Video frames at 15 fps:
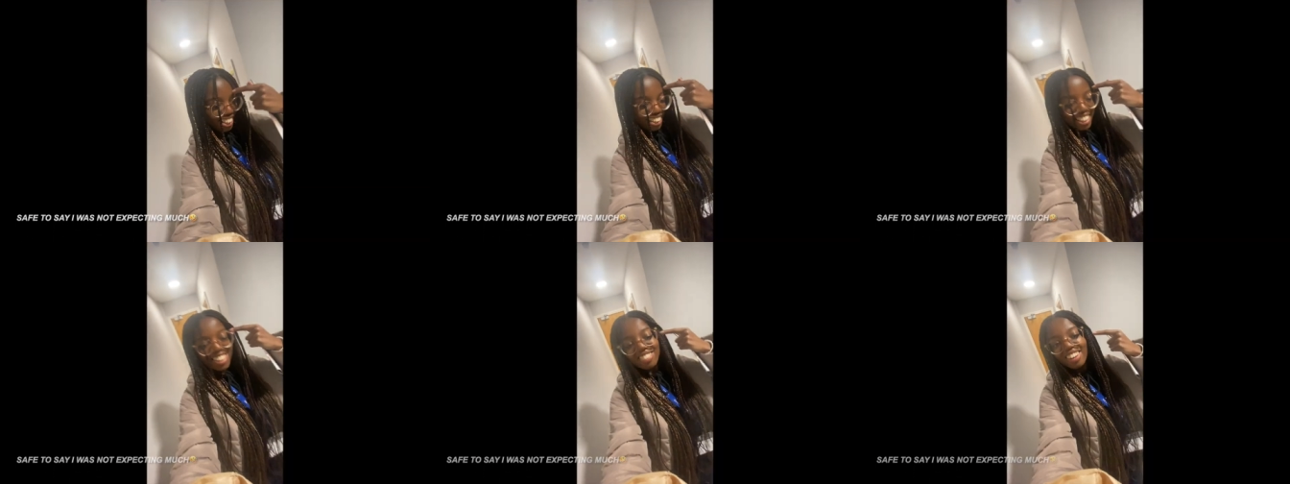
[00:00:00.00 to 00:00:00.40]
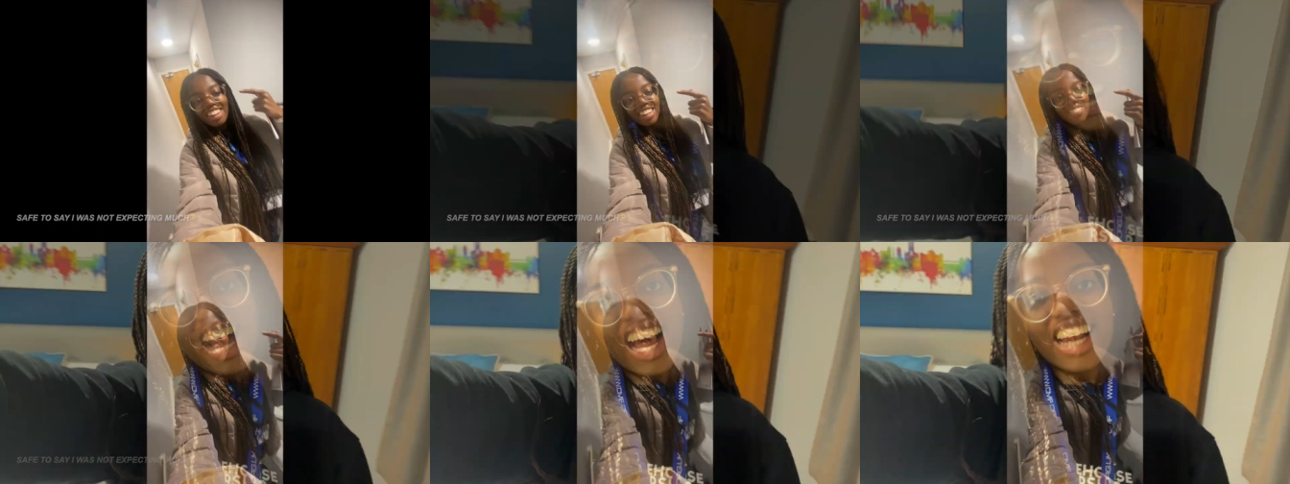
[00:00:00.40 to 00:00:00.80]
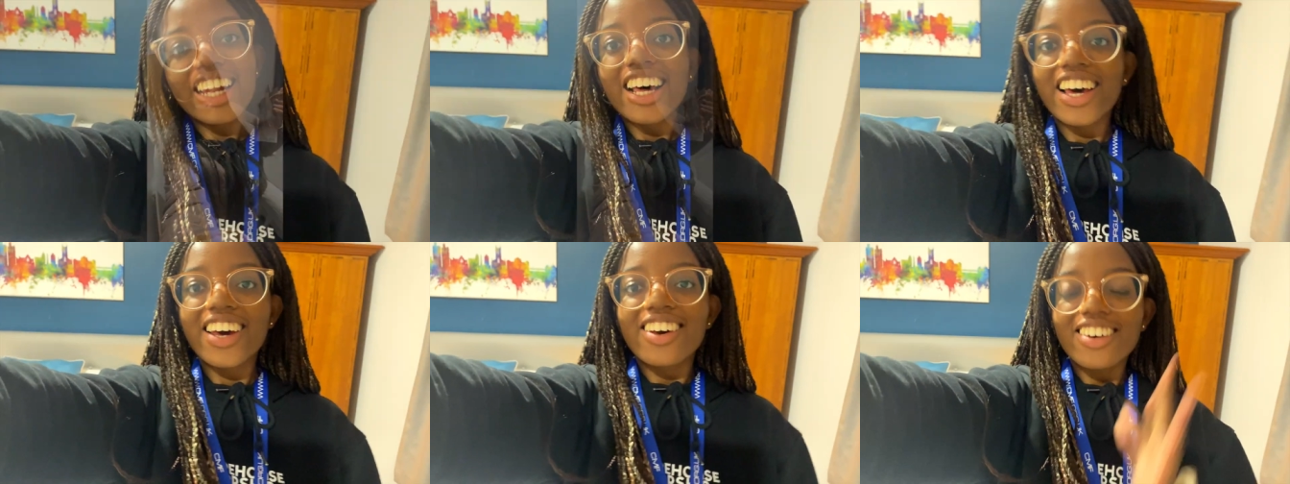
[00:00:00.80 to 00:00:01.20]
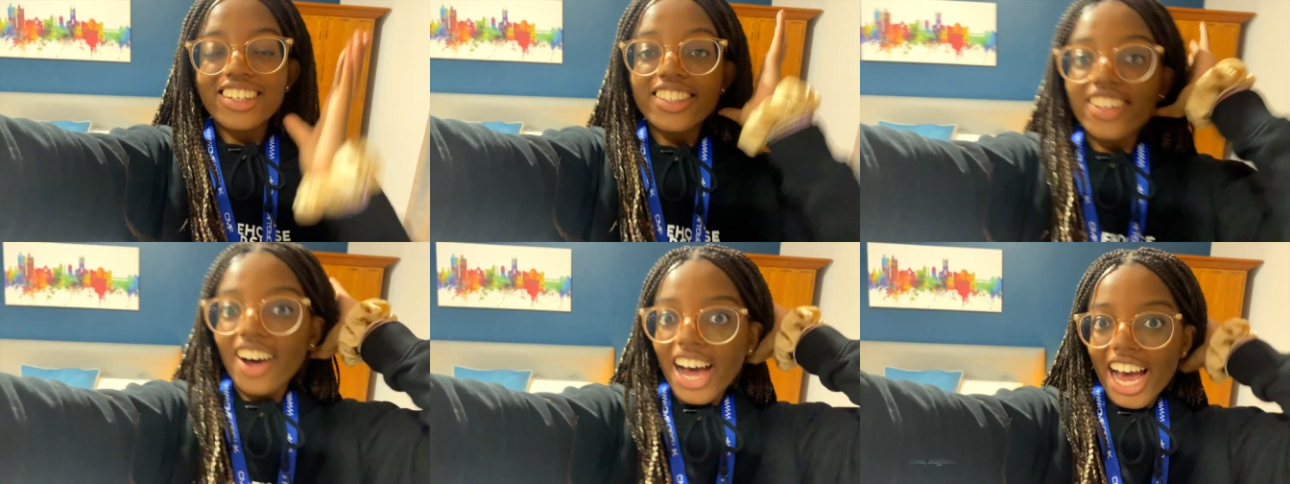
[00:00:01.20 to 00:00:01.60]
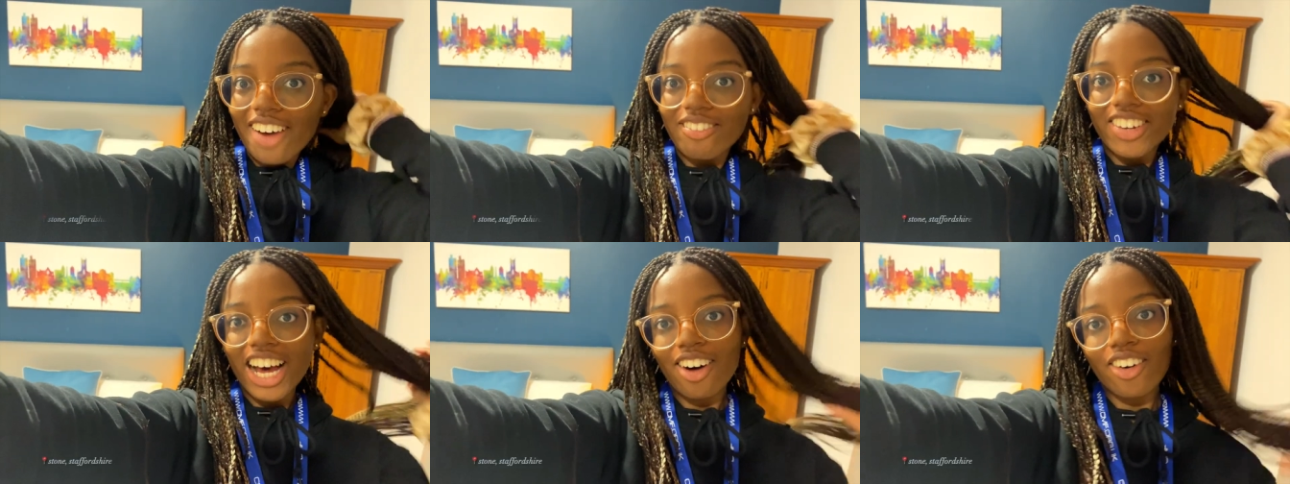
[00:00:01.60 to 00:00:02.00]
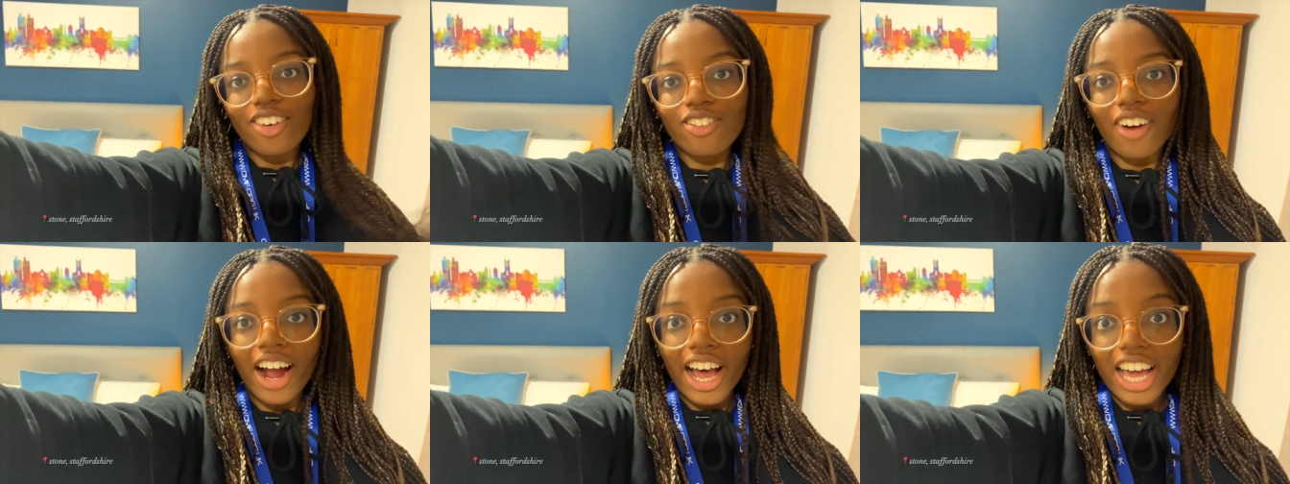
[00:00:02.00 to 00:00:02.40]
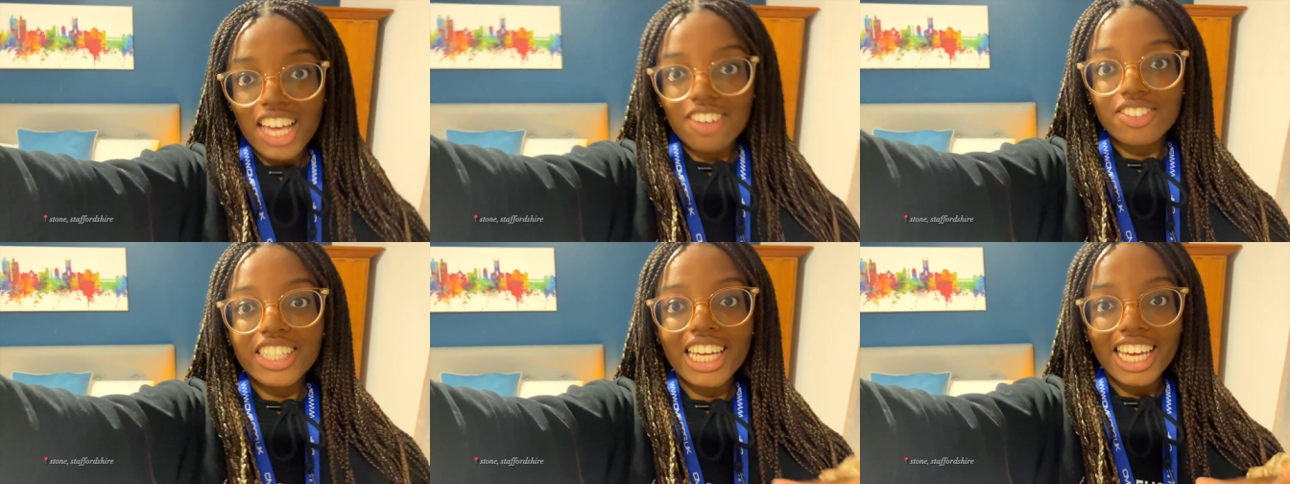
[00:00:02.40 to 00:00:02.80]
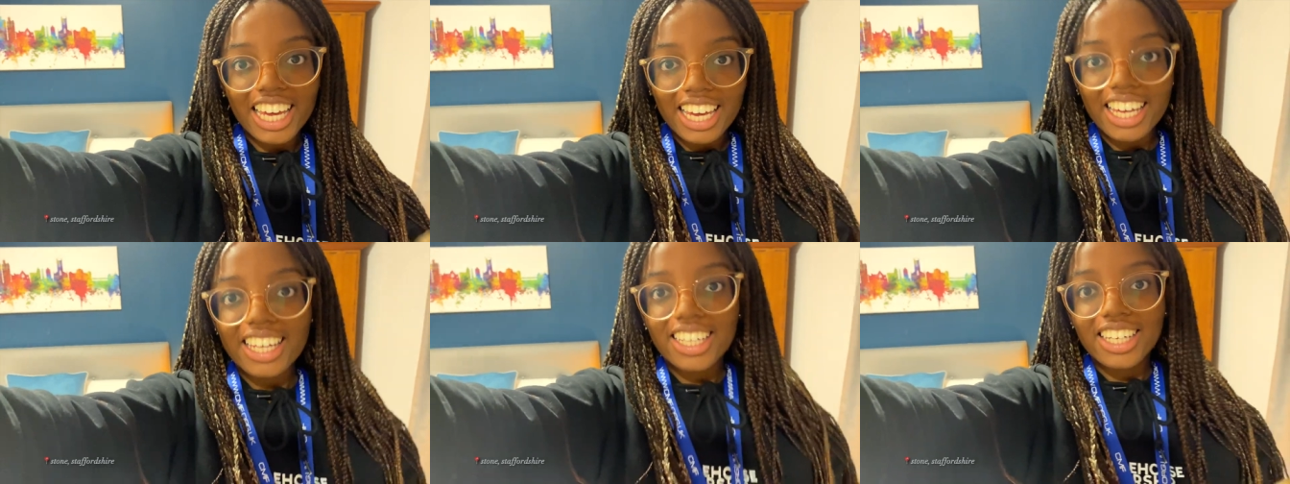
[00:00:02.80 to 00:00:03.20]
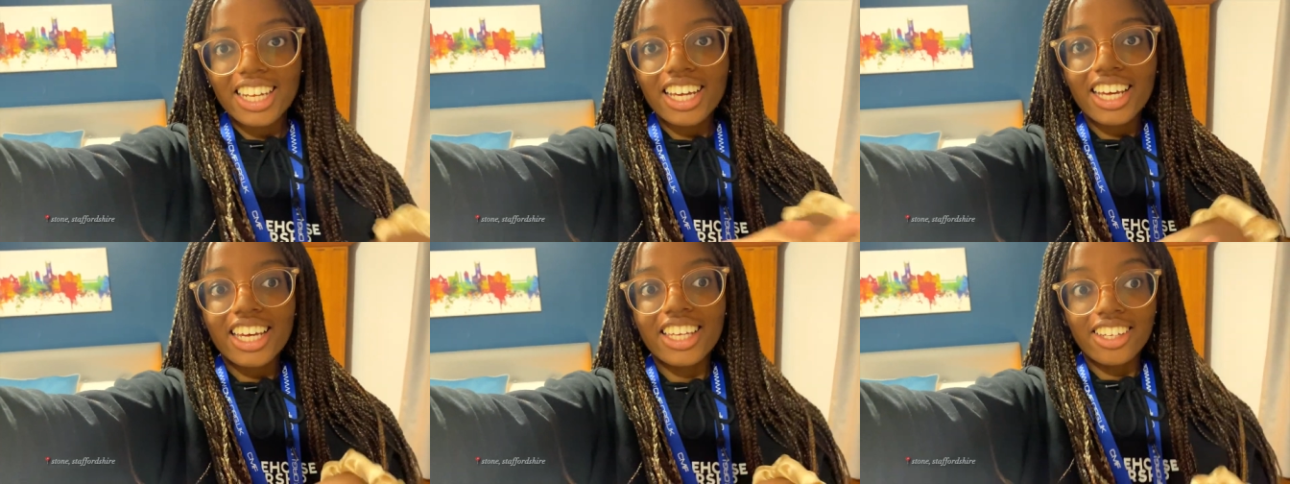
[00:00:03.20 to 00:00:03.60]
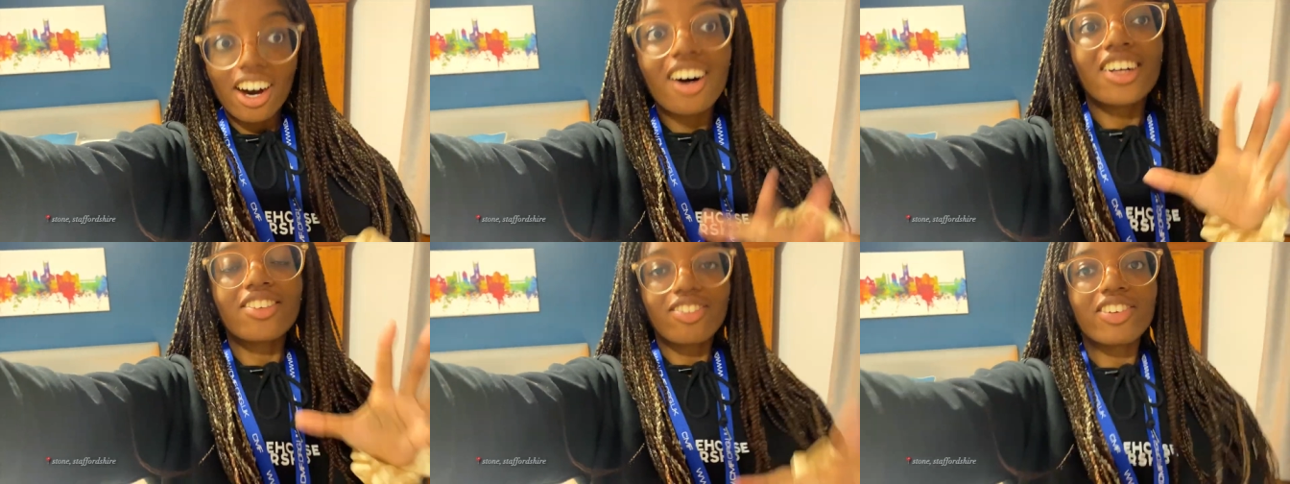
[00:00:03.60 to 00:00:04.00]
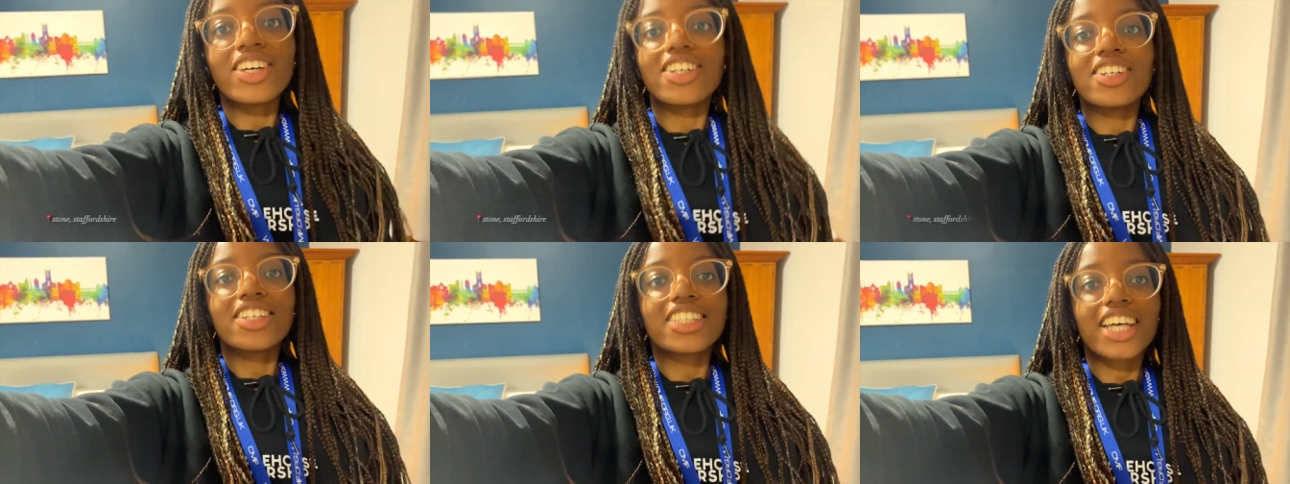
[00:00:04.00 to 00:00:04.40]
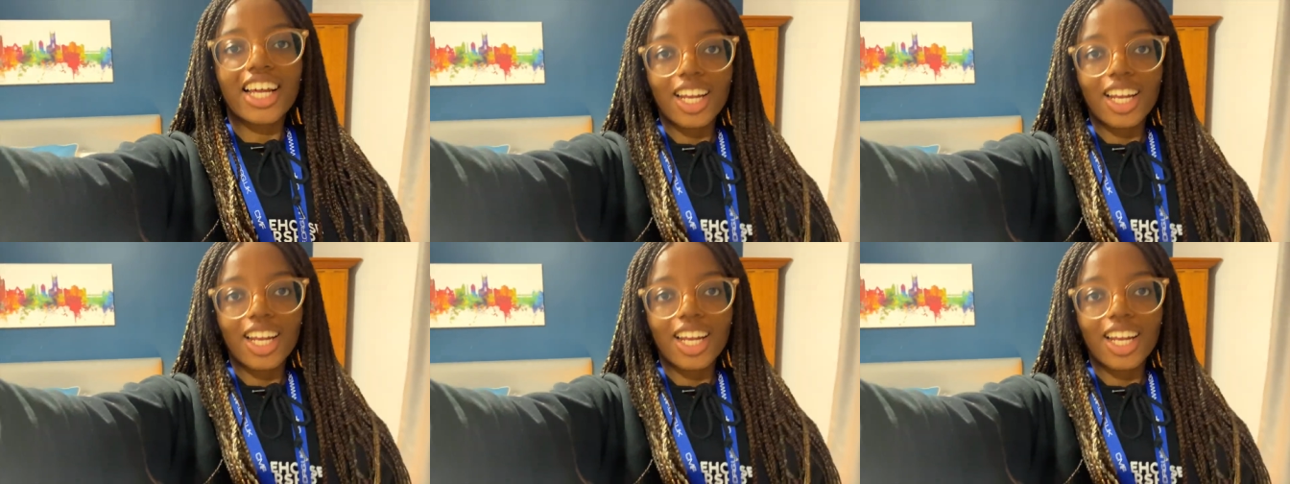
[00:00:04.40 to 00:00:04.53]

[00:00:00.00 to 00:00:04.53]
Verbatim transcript: Thank you very much. Hello, so I have now arrived in Yarnfield,